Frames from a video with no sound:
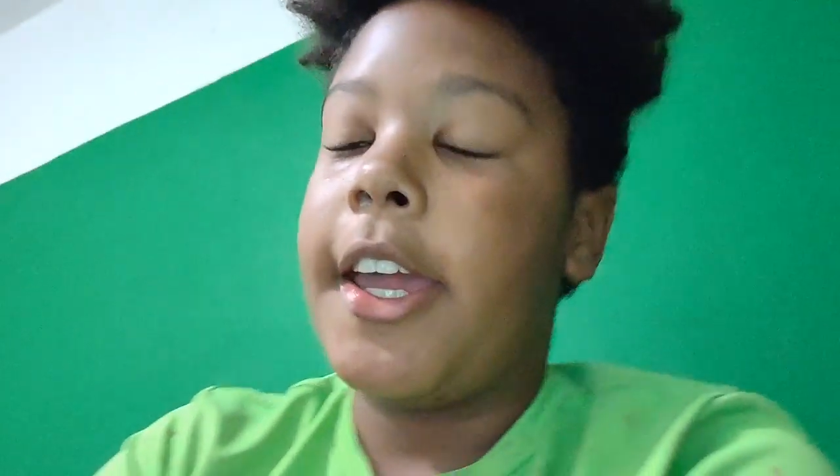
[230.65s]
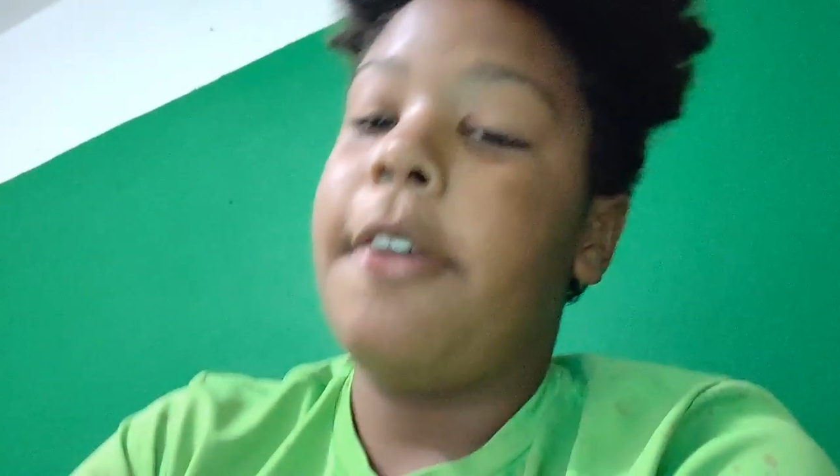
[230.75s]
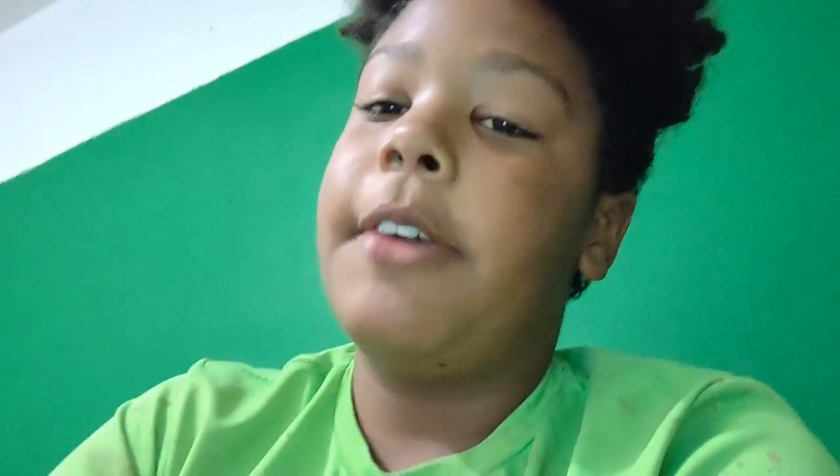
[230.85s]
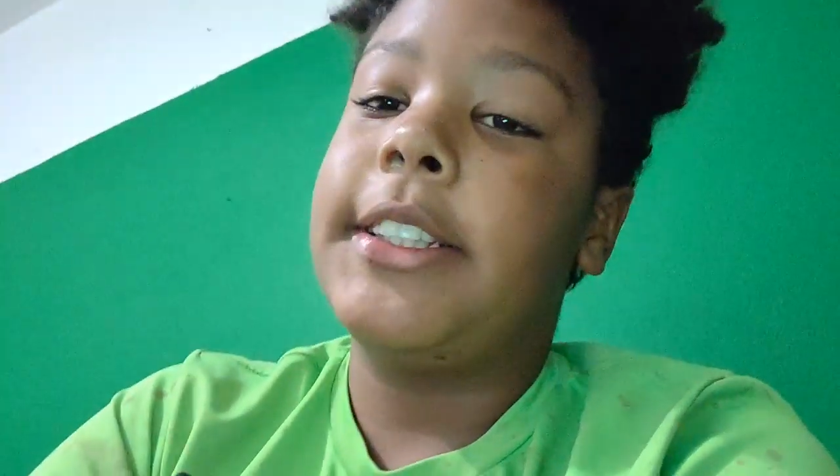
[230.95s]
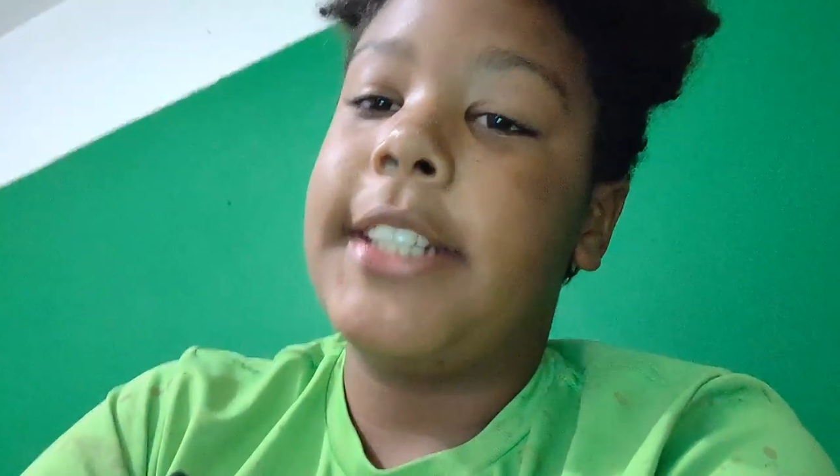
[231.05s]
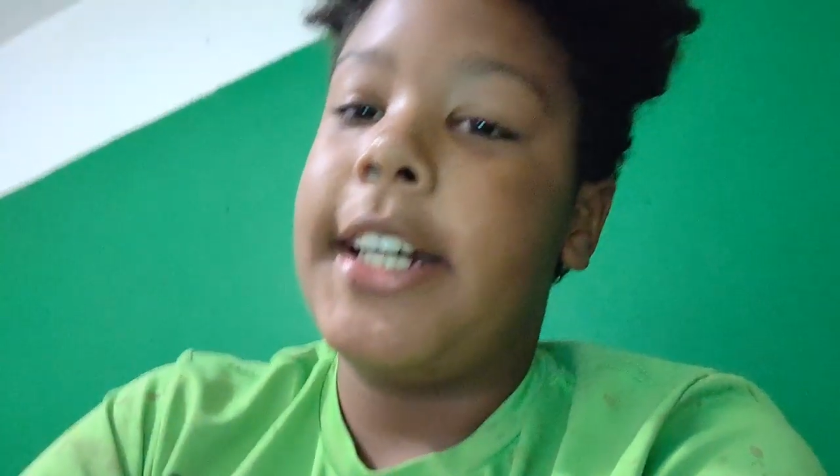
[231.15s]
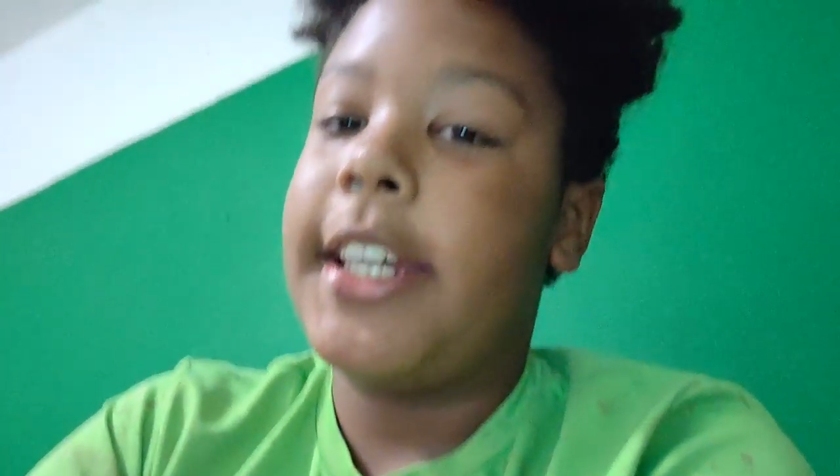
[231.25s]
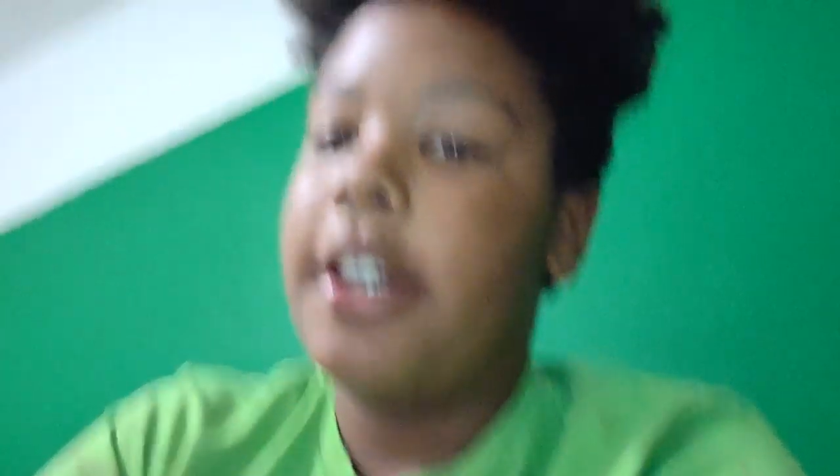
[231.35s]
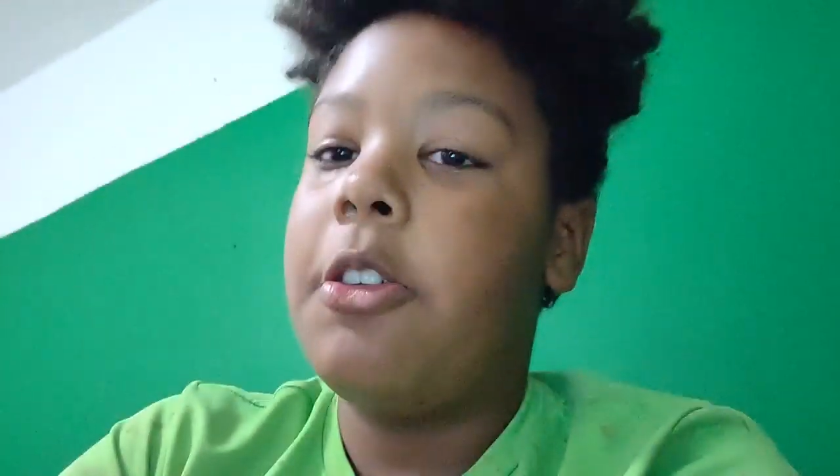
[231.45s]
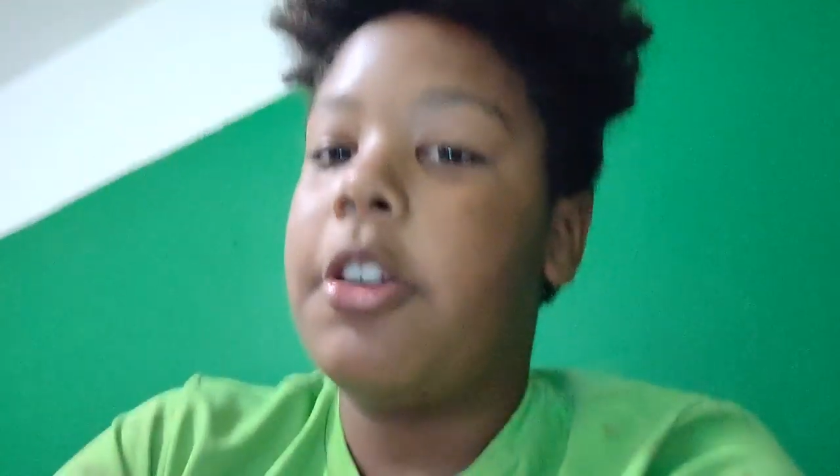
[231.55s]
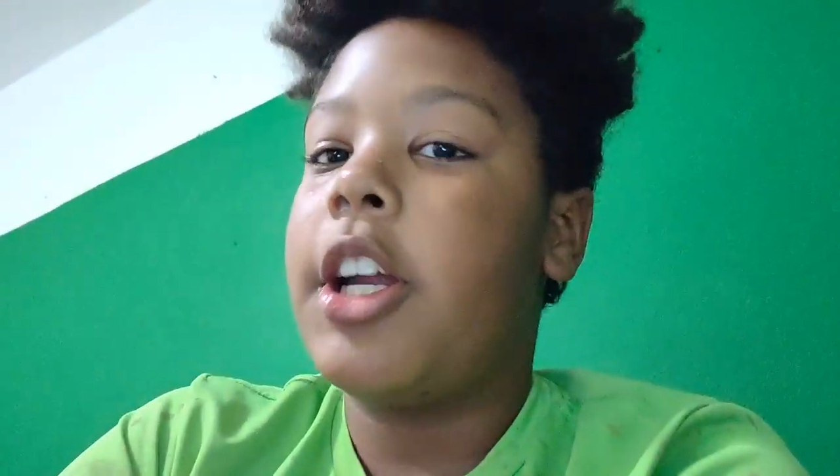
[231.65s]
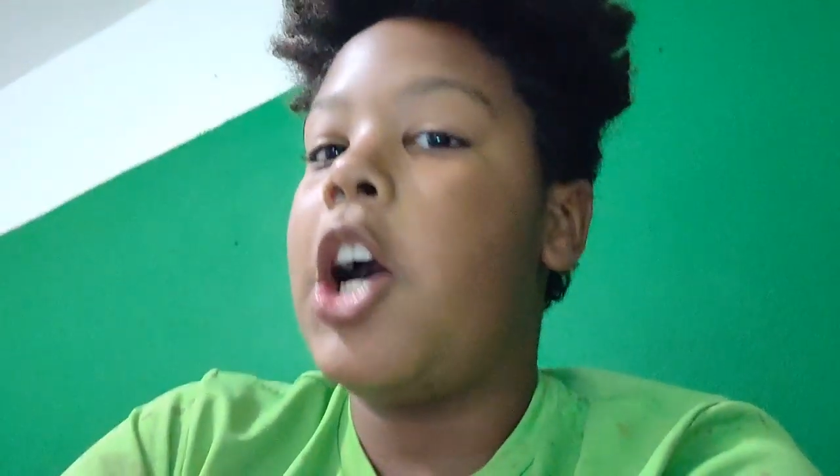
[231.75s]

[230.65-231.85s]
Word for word: can't wait till I get older.